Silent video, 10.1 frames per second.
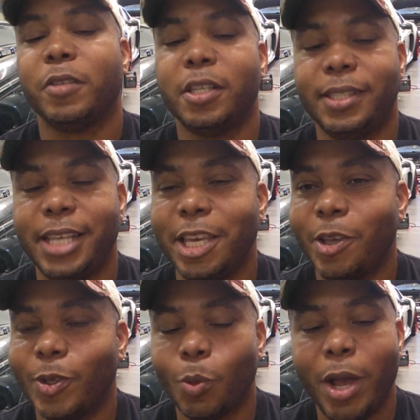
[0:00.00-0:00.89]
Good seeing
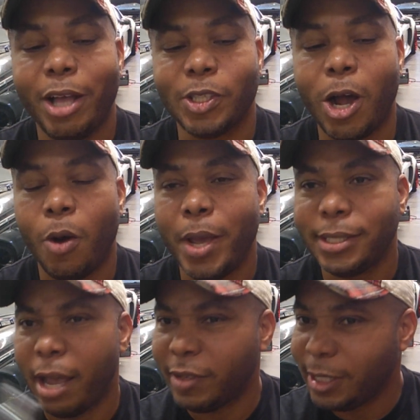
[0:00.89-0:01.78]
you as well as always.
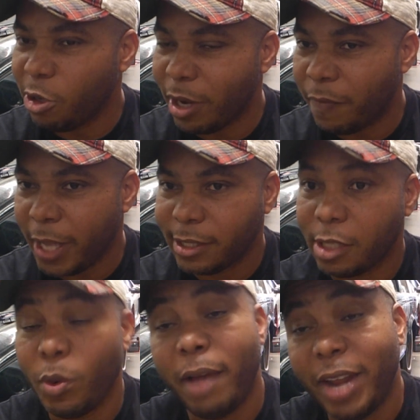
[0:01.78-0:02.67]
Haven't seen you at events
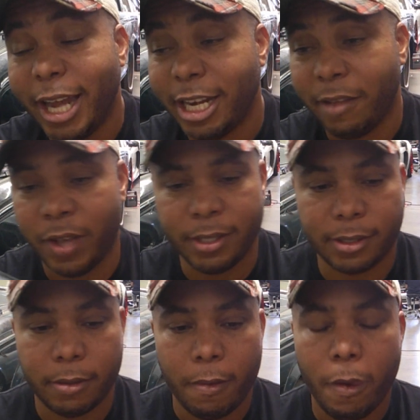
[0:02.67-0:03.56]
because we haven't had any events.